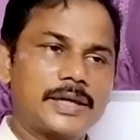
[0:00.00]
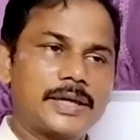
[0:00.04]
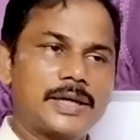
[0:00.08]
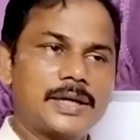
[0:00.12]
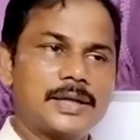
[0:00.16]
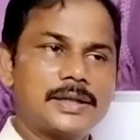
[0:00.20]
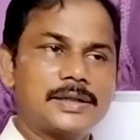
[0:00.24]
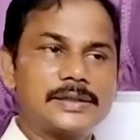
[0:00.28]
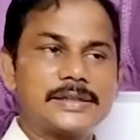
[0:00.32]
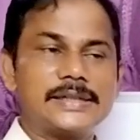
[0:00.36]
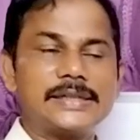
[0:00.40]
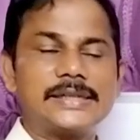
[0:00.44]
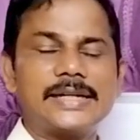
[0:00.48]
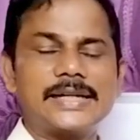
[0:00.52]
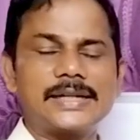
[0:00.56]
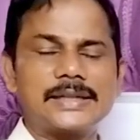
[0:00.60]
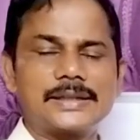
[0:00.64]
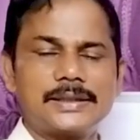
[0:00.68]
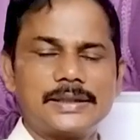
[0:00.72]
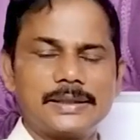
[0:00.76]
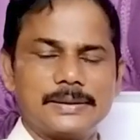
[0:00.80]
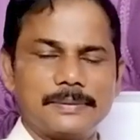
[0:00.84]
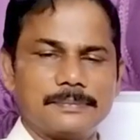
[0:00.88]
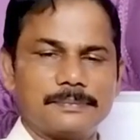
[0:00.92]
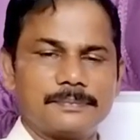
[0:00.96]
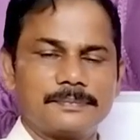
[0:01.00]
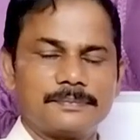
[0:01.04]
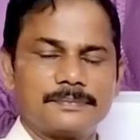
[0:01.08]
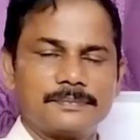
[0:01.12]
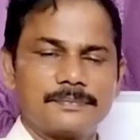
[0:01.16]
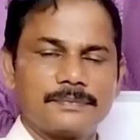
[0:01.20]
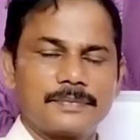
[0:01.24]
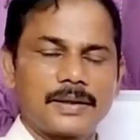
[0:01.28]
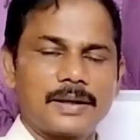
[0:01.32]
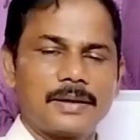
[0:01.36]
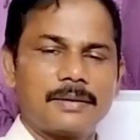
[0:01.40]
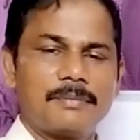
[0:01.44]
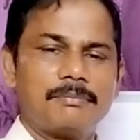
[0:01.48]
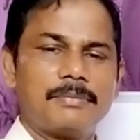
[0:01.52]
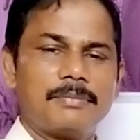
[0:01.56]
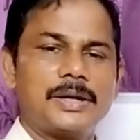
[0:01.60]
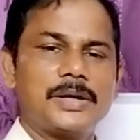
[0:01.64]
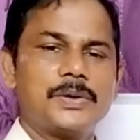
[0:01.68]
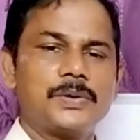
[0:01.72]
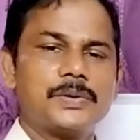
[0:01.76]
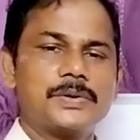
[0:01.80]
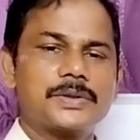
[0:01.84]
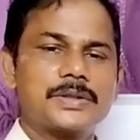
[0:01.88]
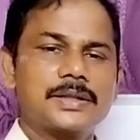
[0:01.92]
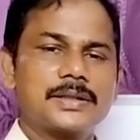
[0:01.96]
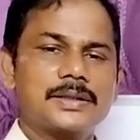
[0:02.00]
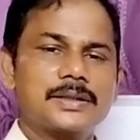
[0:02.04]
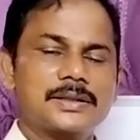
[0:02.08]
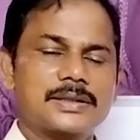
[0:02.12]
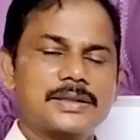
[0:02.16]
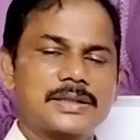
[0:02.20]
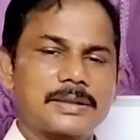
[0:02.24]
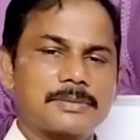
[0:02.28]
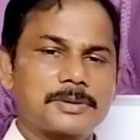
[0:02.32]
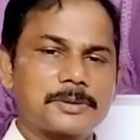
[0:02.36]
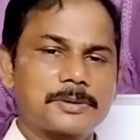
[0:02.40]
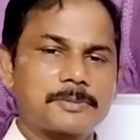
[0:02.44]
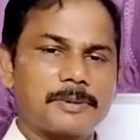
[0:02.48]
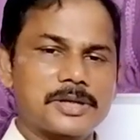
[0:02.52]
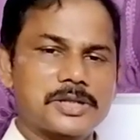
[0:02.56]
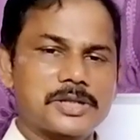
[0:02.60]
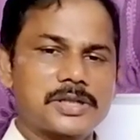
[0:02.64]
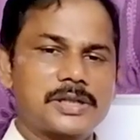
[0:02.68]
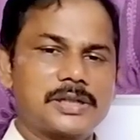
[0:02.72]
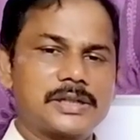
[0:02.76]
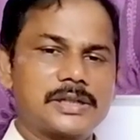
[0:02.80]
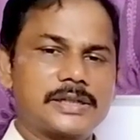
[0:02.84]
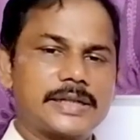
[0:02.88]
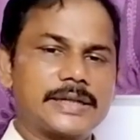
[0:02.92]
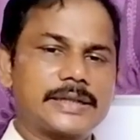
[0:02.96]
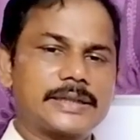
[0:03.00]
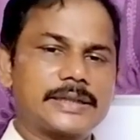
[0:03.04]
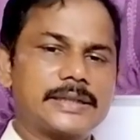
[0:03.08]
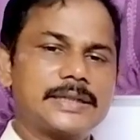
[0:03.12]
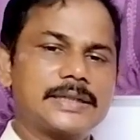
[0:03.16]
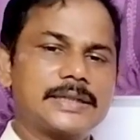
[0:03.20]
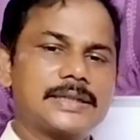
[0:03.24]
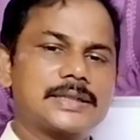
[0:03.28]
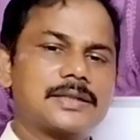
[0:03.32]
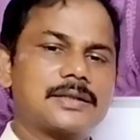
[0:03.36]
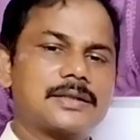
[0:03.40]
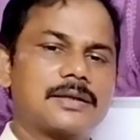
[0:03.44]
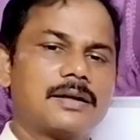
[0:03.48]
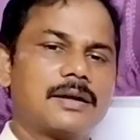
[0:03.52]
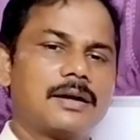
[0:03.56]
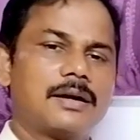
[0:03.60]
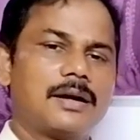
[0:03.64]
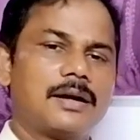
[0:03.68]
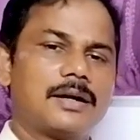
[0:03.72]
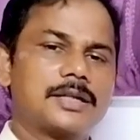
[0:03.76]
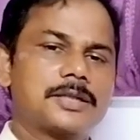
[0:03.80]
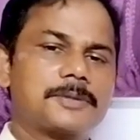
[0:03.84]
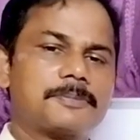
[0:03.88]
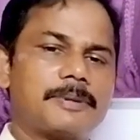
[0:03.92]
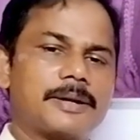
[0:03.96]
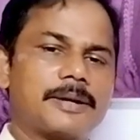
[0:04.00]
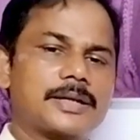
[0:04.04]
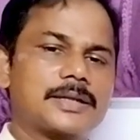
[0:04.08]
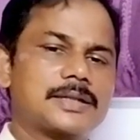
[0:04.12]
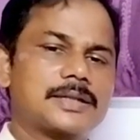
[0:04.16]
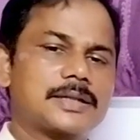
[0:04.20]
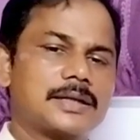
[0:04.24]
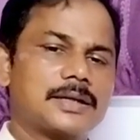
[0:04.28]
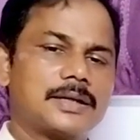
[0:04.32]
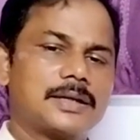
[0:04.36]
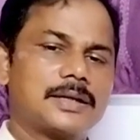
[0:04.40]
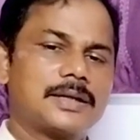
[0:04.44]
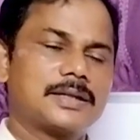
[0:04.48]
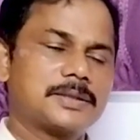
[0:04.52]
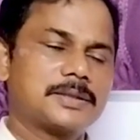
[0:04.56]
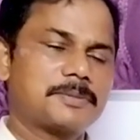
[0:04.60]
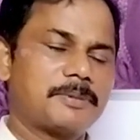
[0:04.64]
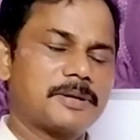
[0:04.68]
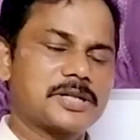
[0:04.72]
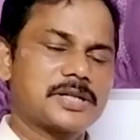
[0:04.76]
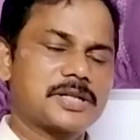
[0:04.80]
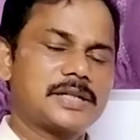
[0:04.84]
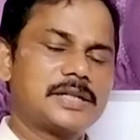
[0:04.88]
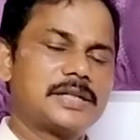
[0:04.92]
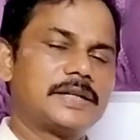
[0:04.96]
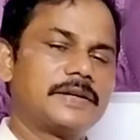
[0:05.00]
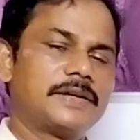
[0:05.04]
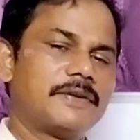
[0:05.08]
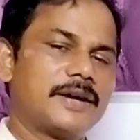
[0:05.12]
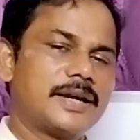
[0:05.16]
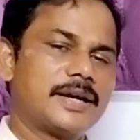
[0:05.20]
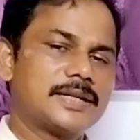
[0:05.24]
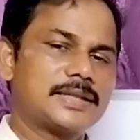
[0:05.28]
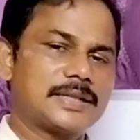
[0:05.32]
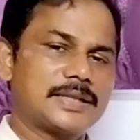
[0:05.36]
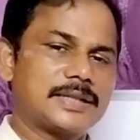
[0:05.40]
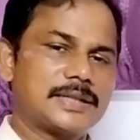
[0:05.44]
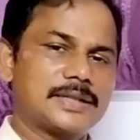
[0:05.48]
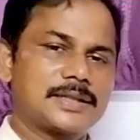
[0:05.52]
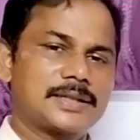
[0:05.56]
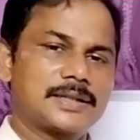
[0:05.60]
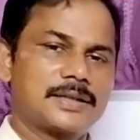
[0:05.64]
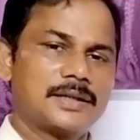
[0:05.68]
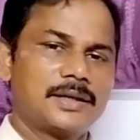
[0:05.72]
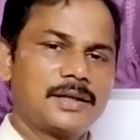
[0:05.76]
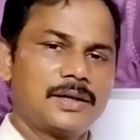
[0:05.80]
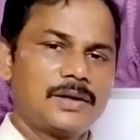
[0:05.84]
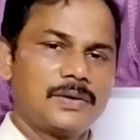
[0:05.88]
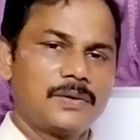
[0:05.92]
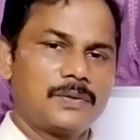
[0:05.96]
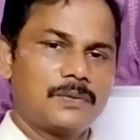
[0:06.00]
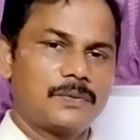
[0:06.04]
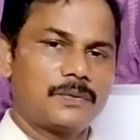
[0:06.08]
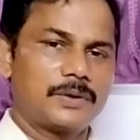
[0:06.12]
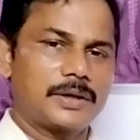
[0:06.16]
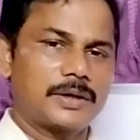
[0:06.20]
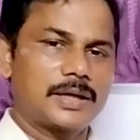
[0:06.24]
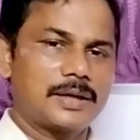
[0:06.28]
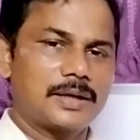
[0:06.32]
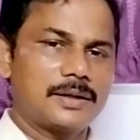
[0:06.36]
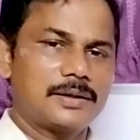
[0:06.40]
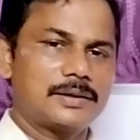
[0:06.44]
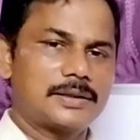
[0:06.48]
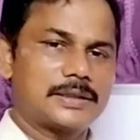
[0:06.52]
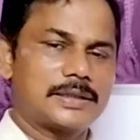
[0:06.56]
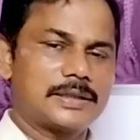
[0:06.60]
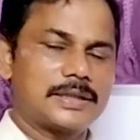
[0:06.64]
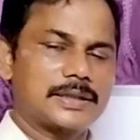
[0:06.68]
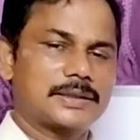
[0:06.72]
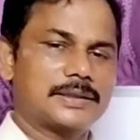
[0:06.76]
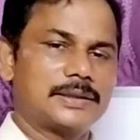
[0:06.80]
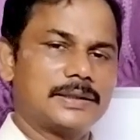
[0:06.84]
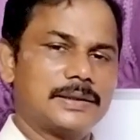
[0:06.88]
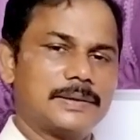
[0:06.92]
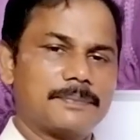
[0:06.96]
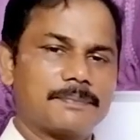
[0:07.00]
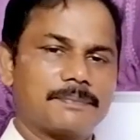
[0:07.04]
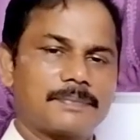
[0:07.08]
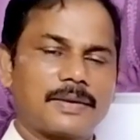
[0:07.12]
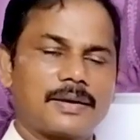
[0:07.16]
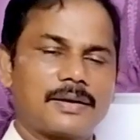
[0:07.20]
detect them by using some special techniques or special devices. We can detect them.